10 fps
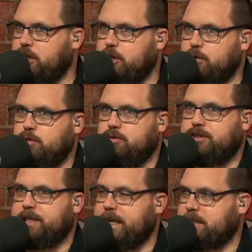to
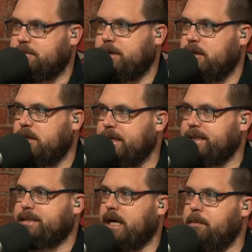use Taysom Hill
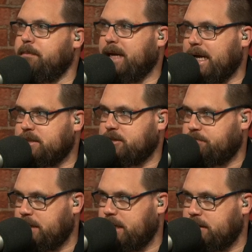in dumb
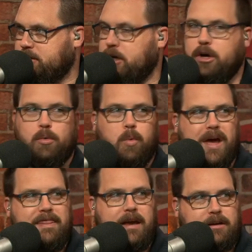gadget plays
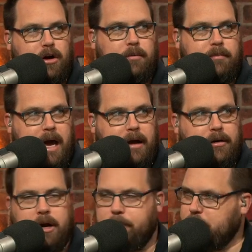when they don't
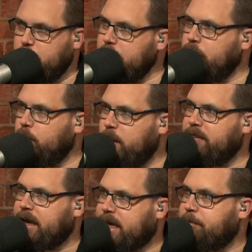matter. But you want to know
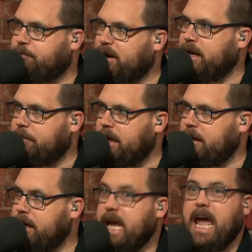when they kept bringing him
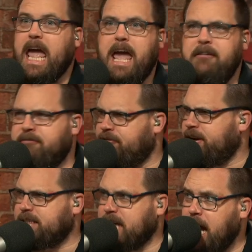in?
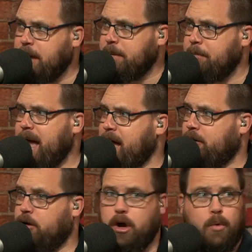Every time it
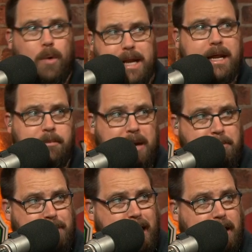mattered. we need a
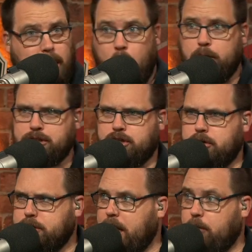big play. Oh, it's
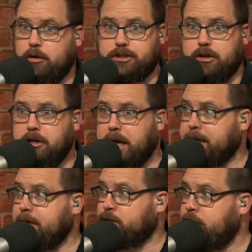third down. Oh, it's third down.
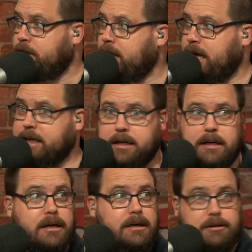Game's on the line.
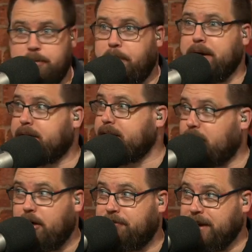You better
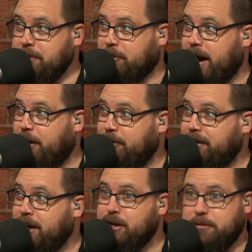get the Hall of Famer out.
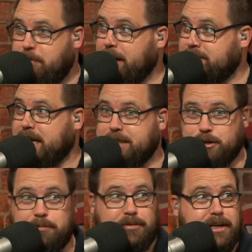You better take
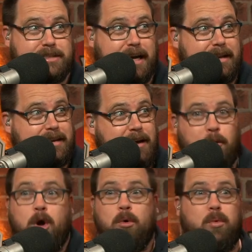Drew Brees out of the
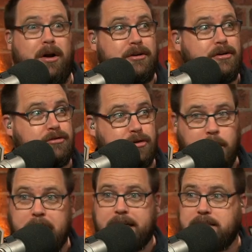game. What are you
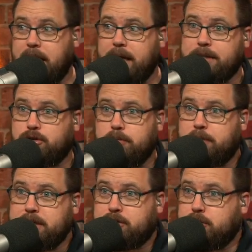doing? It's not like Drew
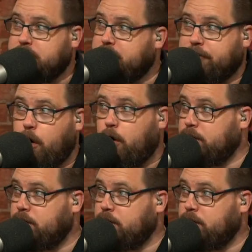Brees couldn't have